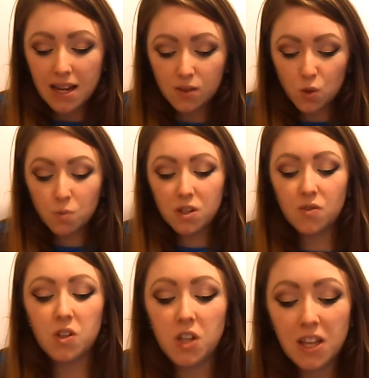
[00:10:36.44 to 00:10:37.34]
I had so much
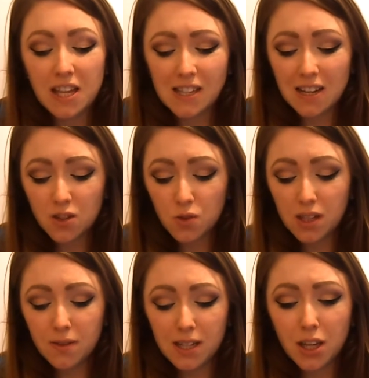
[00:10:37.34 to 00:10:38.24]
fun doing this, and it's
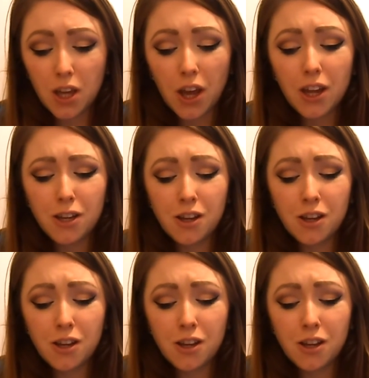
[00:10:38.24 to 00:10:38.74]
really, really cute.